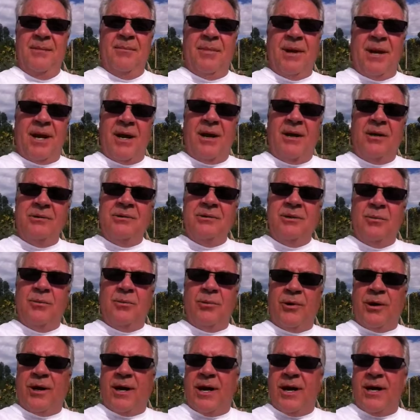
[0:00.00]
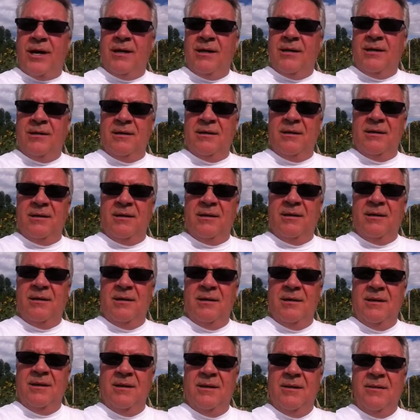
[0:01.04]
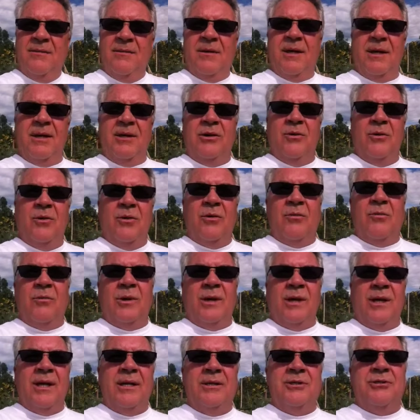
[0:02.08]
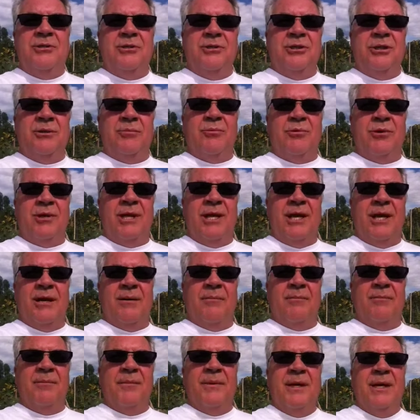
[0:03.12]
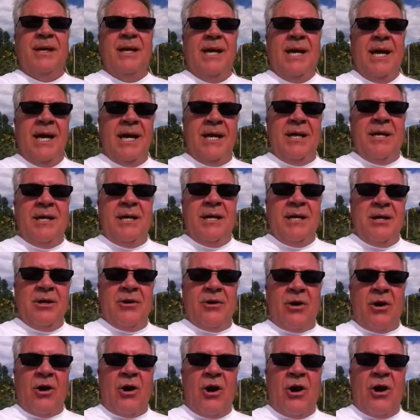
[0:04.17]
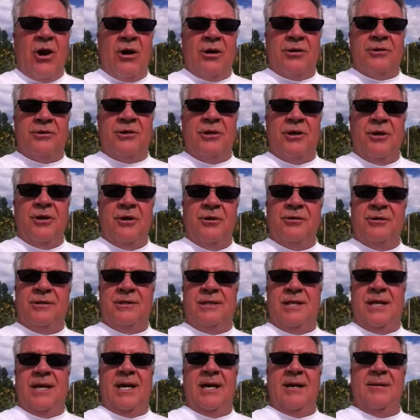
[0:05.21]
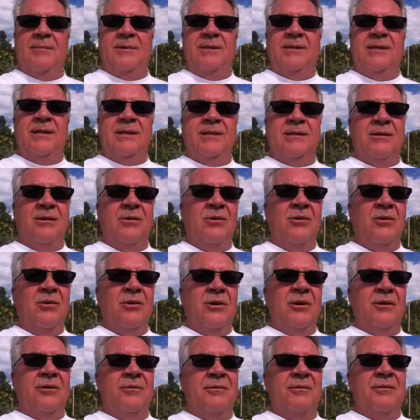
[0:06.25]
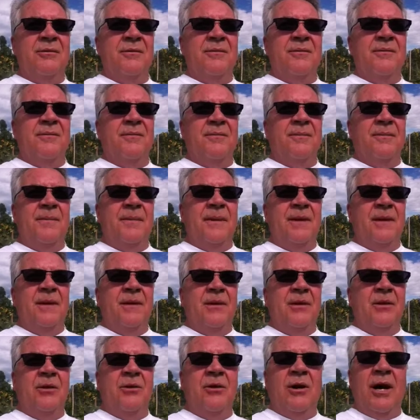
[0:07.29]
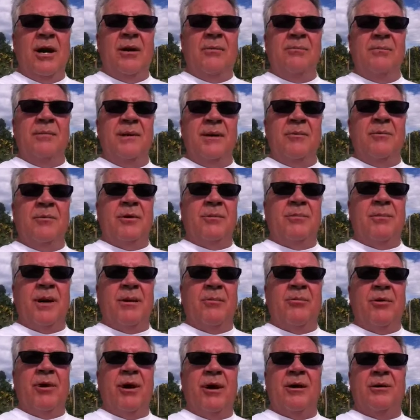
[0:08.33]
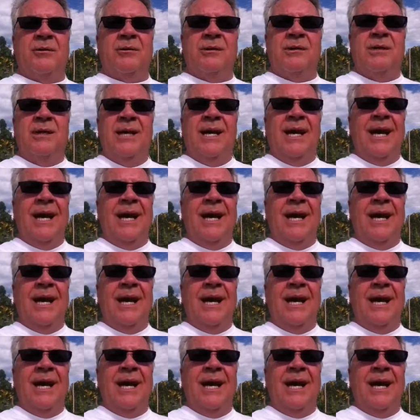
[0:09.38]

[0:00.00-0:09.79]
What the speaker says: But I also pray that your relationship with him and that your heart turns to Him and says, Lord, you help me with my prayers.